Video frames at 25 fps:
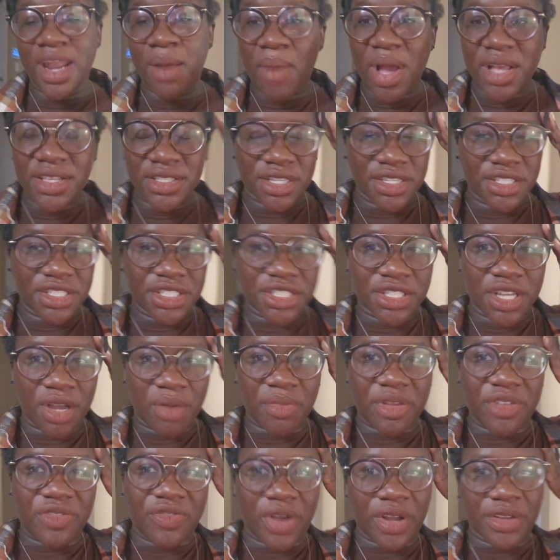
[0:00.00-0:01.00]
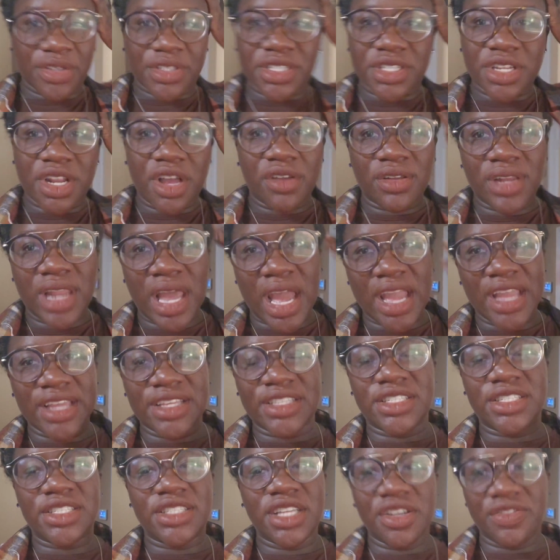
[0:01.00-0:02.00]
I'm also just going to be focusing on like
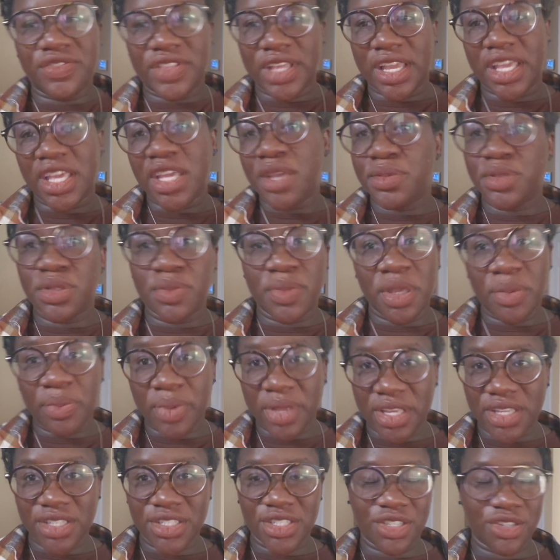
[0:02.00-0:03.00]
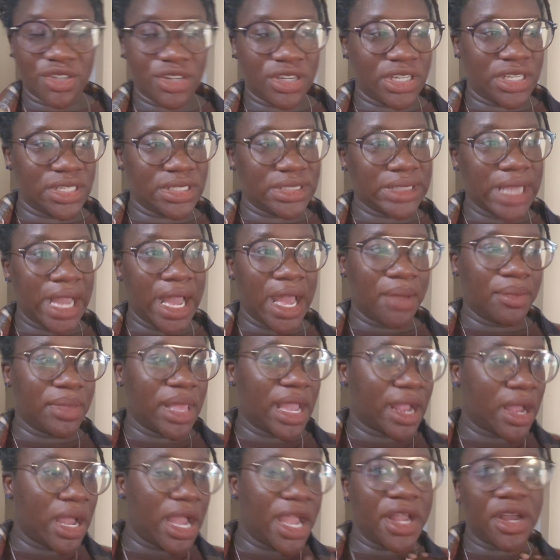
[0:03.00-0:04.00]
stuff that keeps me peace during this time.
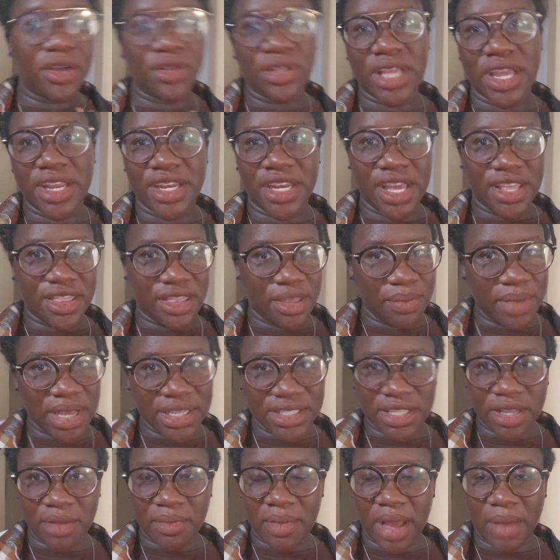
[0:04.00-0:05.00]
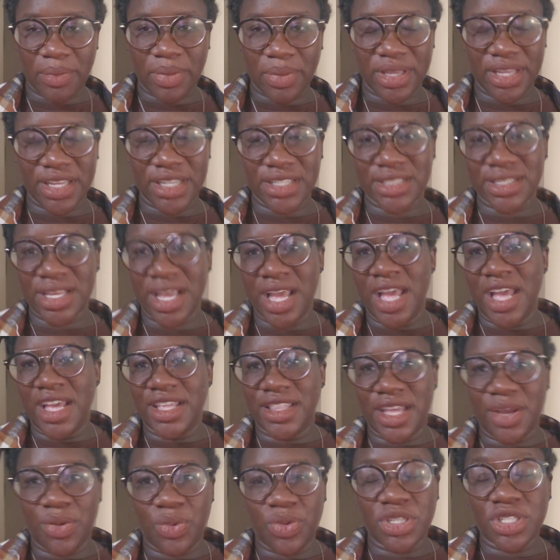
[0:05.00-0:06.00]
Like I ain't gonna let nothing mess up my peace,
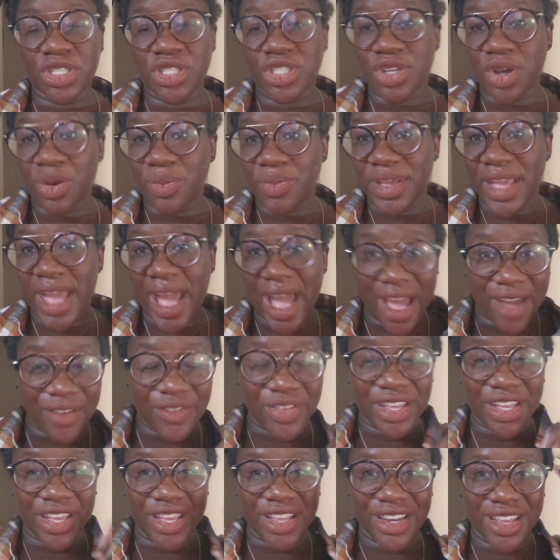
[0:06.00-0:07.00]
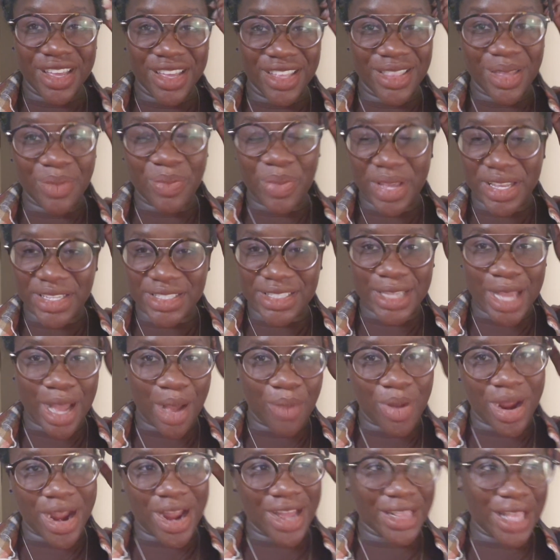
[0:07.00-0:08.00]
that we just gonna be having the best time
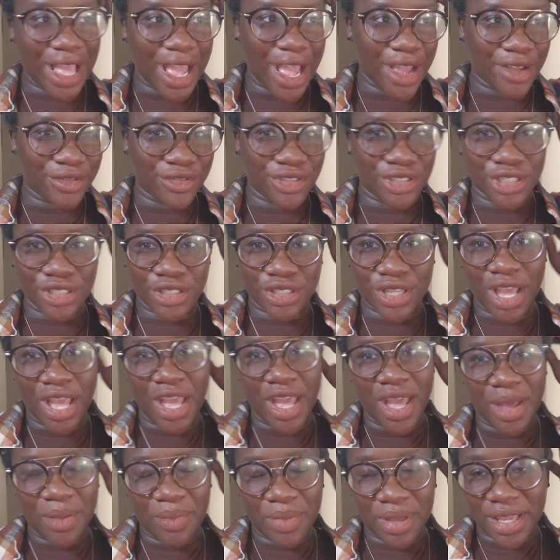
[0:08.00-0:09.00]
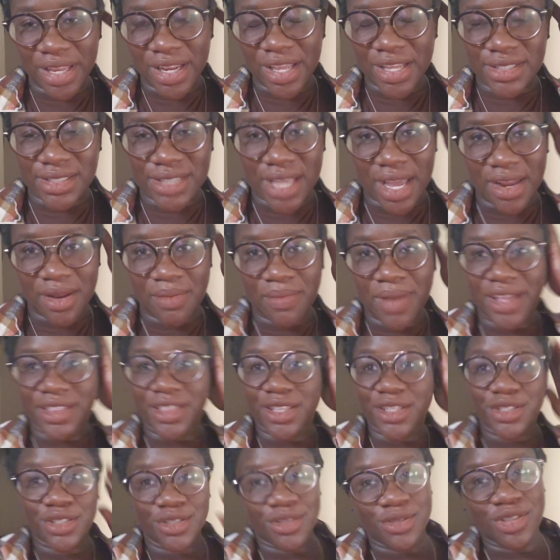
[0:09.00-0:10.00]
of our lives, just being excited about
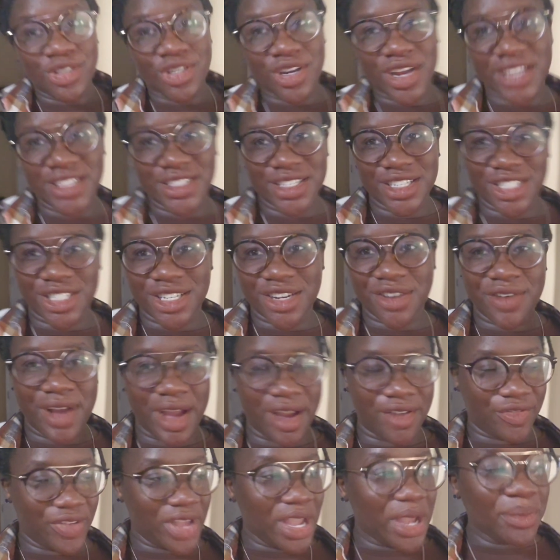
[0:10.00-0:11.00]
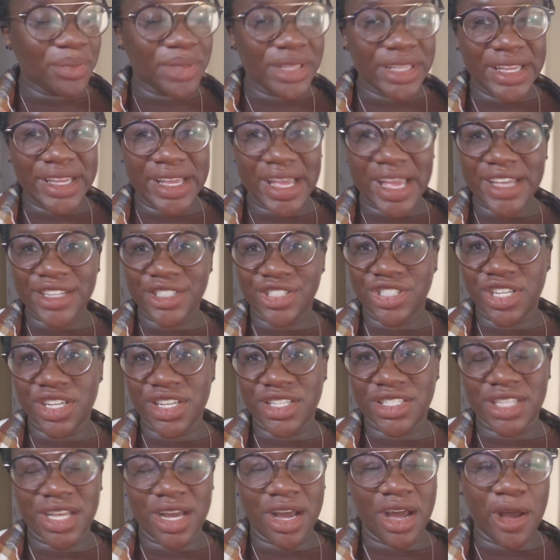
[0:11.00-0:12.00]
this new transition of our family, and
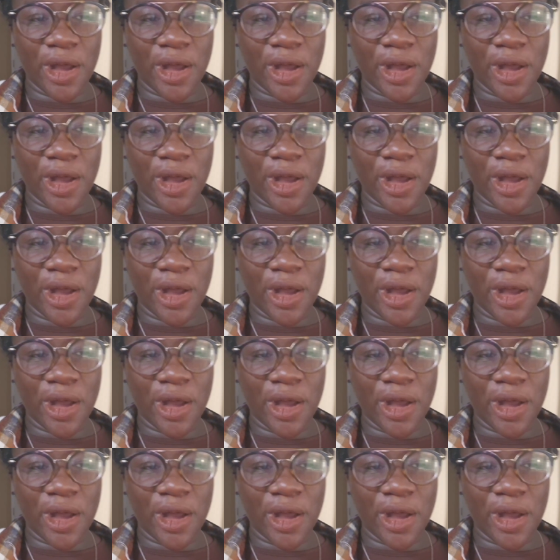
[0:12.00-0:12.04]
just